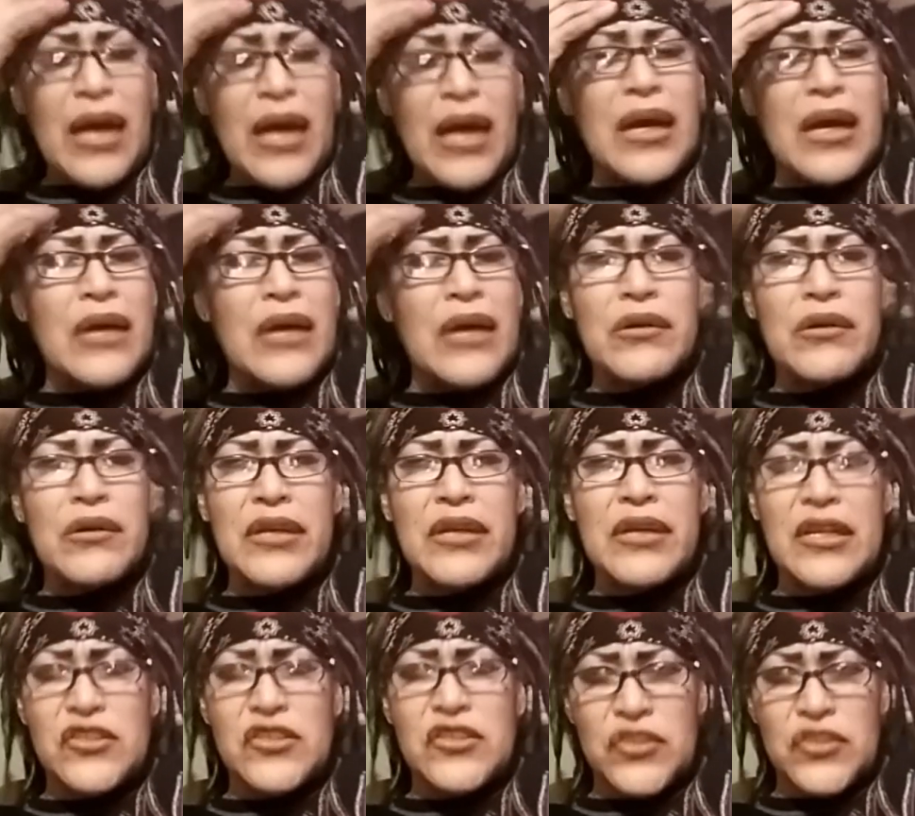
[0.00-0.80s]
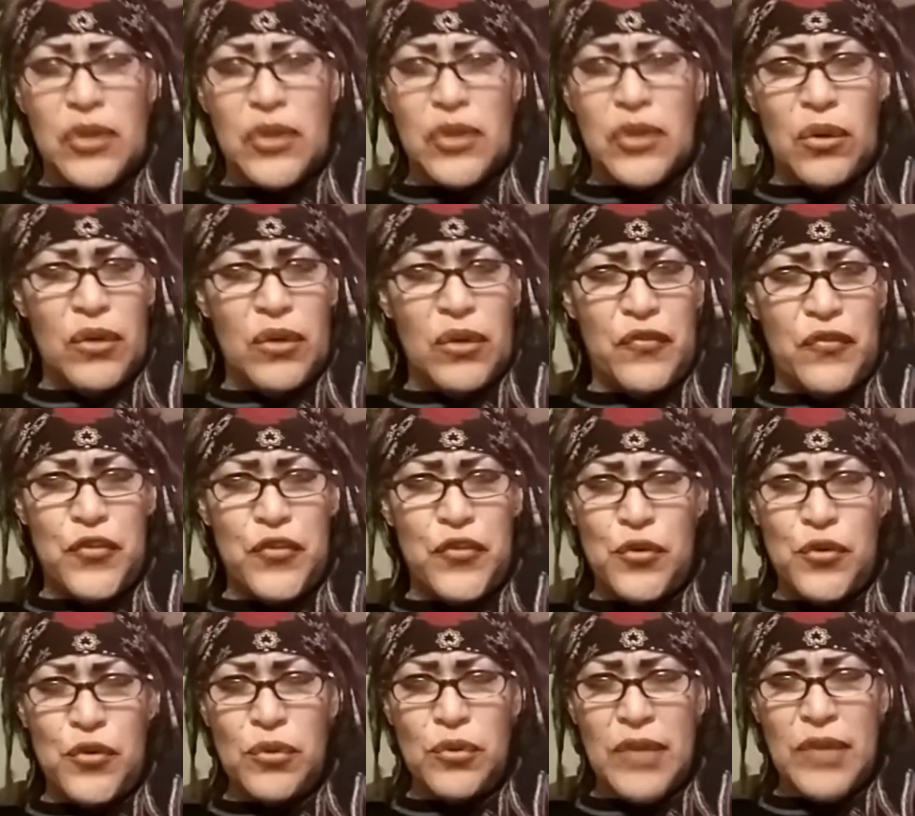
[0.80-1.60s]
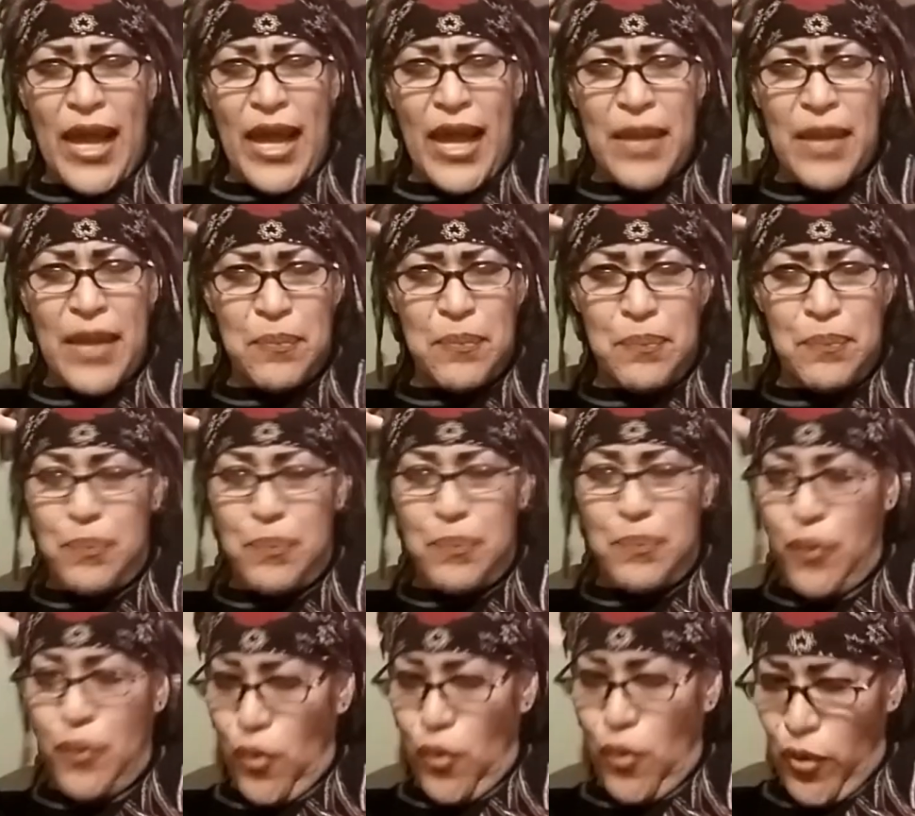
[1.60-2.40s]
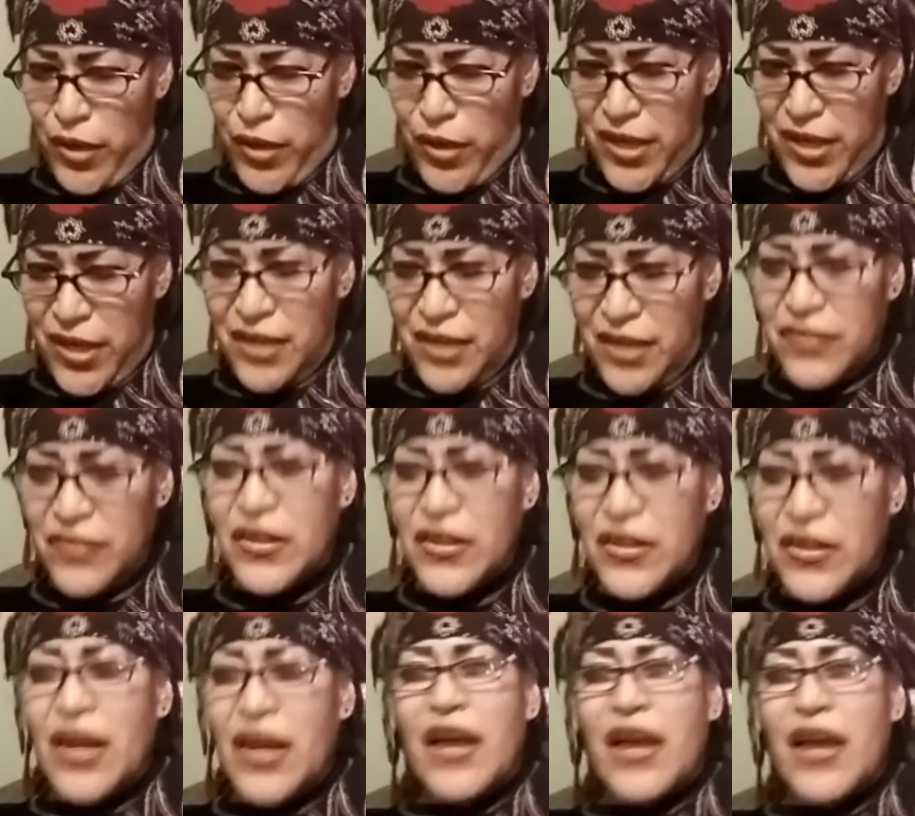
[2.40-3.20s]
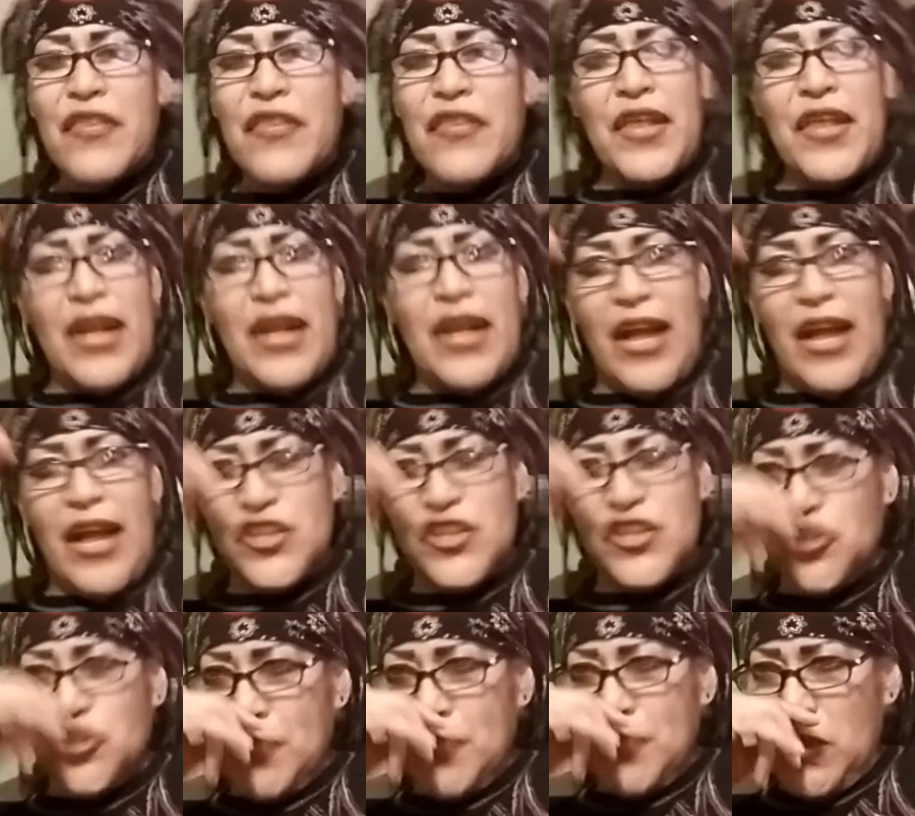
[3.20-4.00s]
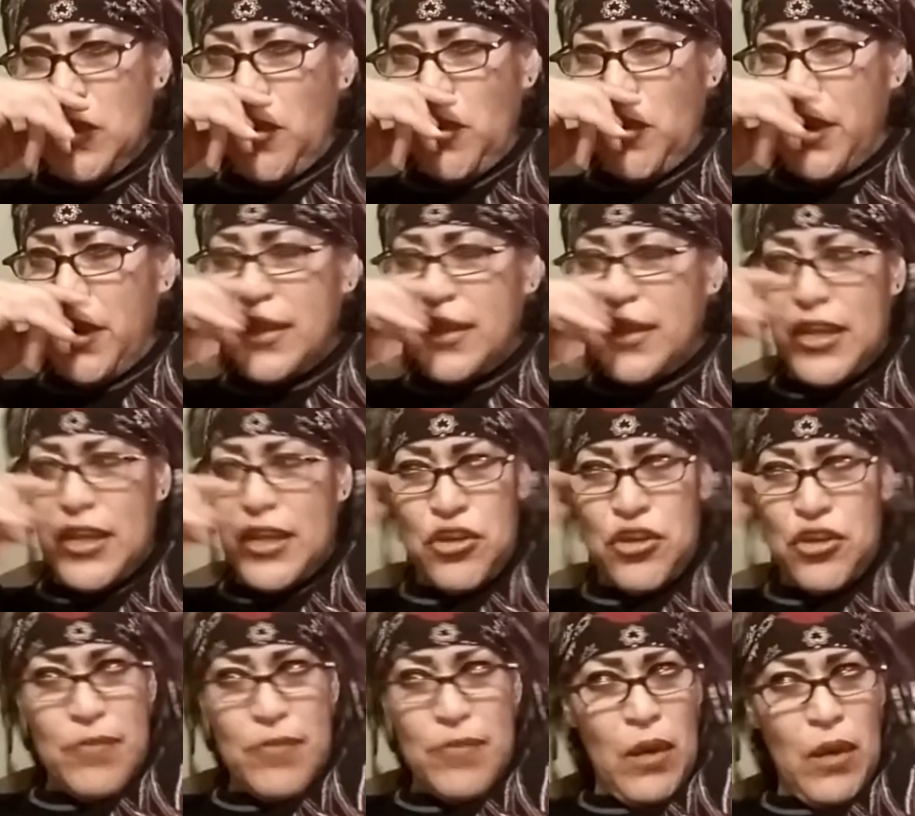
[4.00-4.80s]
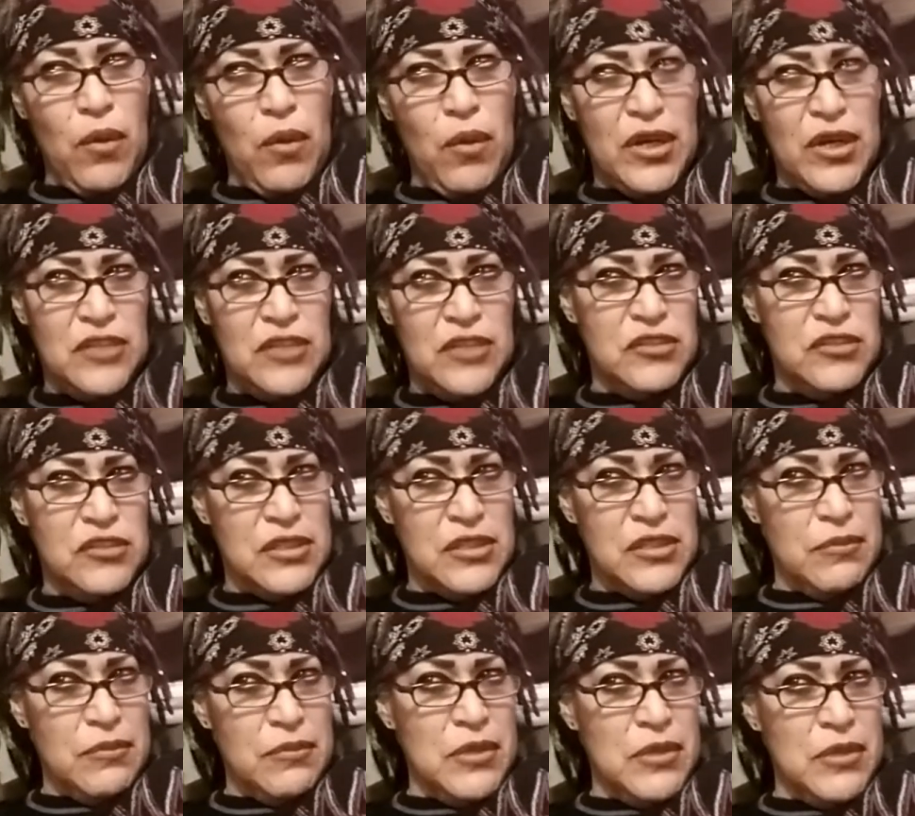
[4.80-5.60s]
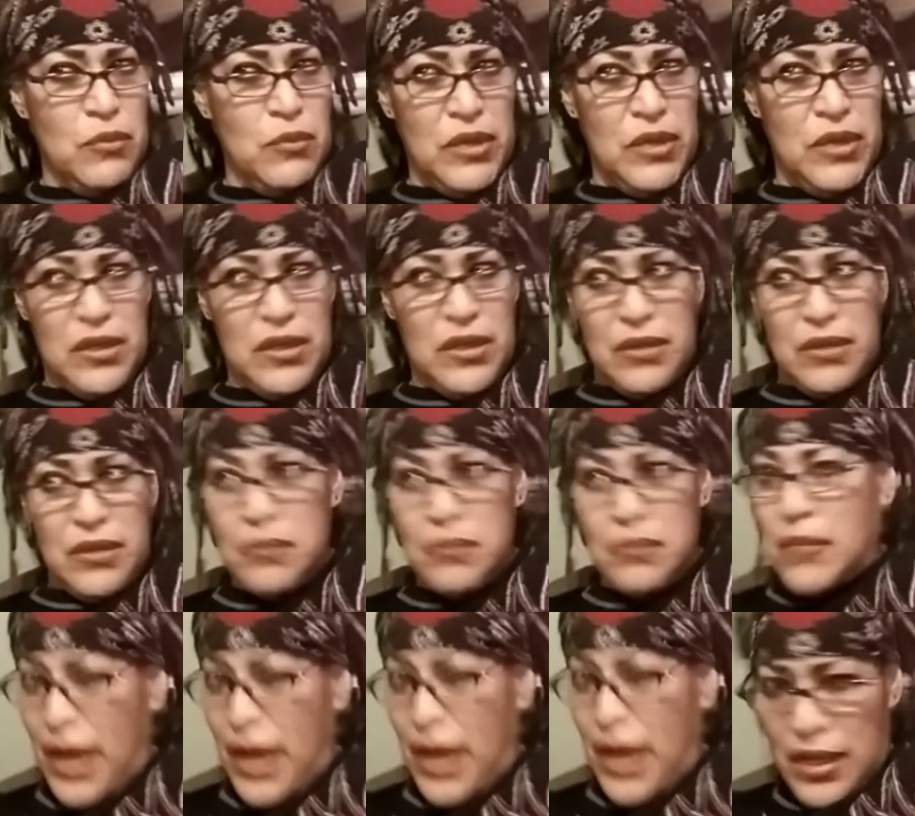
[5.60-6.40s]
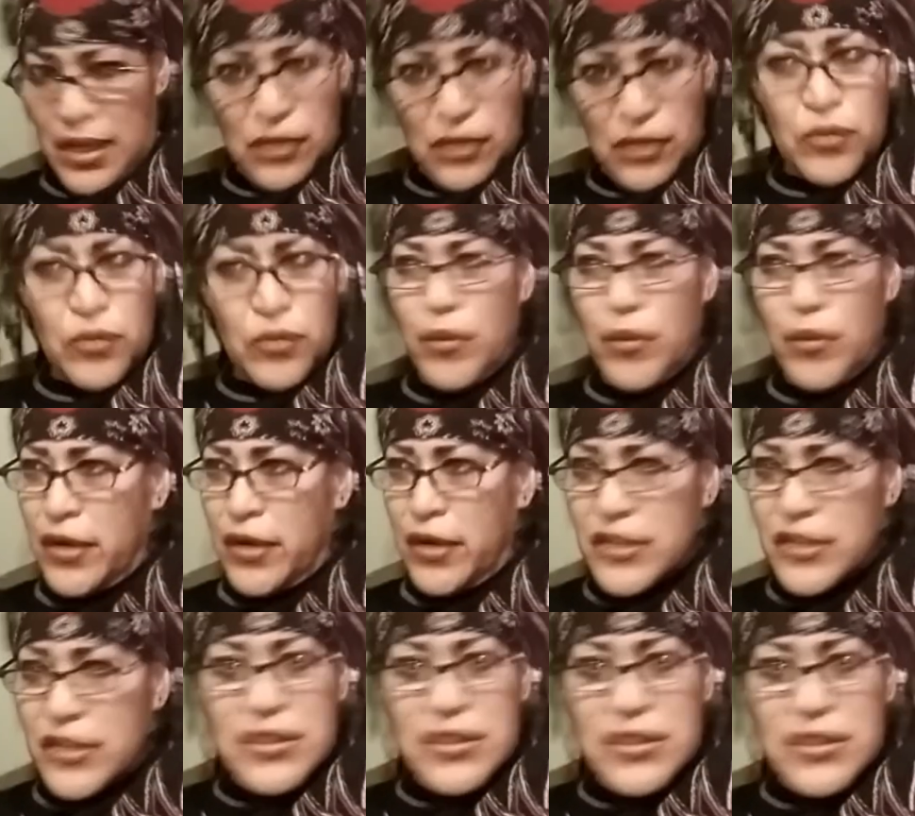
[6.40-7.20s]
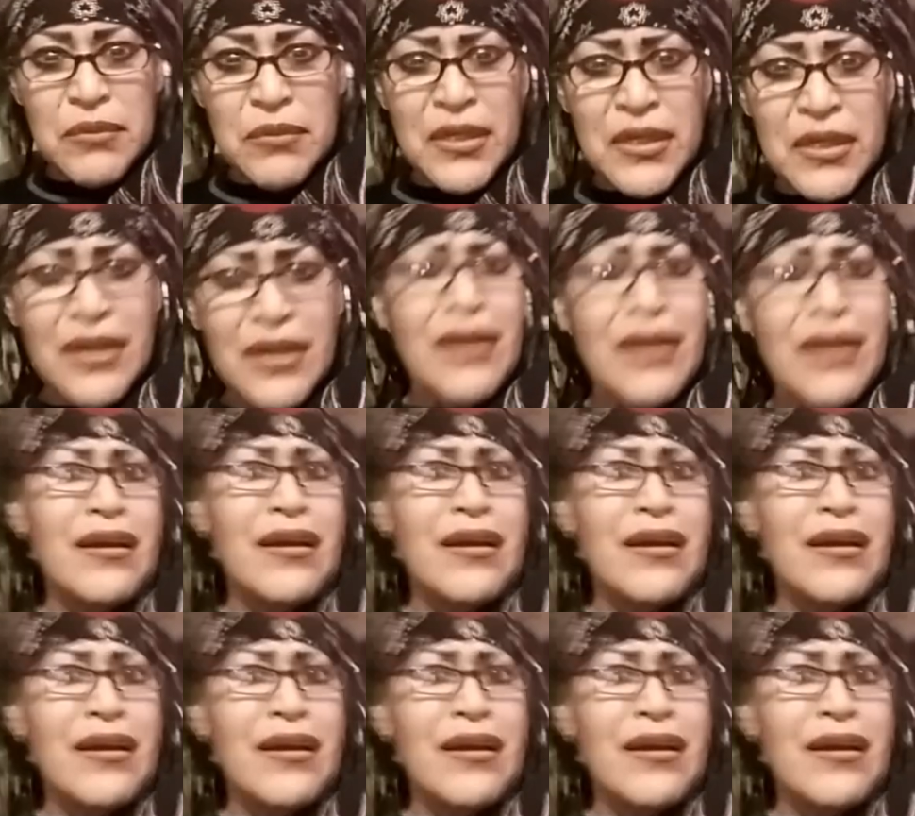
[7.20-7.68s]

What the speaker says: I don't think so. If you like boys, then I should be worried that you might want to do something with my little boy or something.